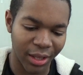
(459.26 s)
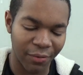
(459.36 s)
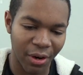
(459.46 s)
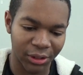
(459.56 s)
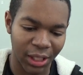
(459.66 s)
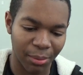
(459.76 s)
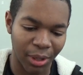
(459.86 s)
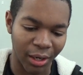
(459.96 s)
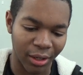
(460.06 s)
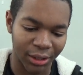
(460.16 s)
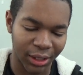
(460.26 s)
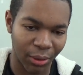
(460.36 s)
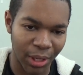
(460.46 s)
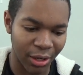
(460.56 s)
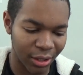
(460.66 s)
they Veil with side blocker. It's like
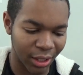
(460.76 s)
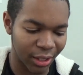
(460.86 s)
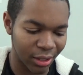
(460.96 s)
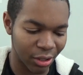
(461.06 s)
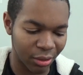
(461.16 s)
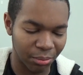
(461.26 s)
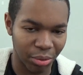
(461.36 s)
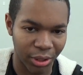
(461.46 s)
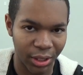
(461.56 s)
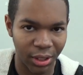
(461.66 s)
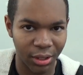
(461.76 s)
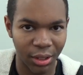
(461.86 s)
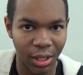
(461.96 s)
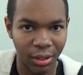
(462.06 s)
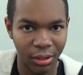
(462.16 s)
wow, like you're in pretty
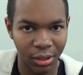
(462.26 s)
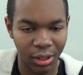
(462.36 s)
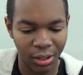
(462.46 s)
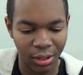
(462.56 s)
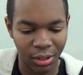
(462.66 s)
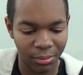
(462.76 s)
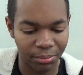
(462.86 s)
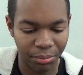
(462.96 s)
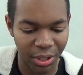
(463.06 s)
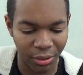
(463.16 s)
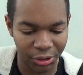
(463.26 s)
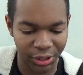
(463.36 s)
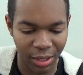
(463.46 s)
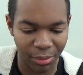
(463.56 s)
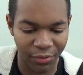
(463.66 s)
mediocre
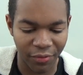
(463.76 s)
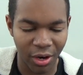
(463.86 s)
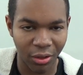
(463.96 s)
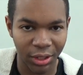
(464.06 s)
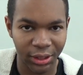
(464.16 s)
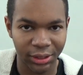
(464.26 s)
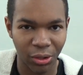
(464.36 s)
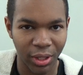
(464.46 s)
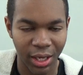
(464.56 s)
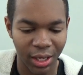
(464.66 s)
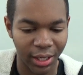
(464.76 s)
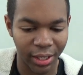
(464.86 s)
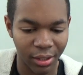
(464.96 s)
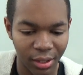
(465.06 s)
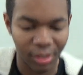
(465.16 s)
shape, but if they Veiler this, they still can't like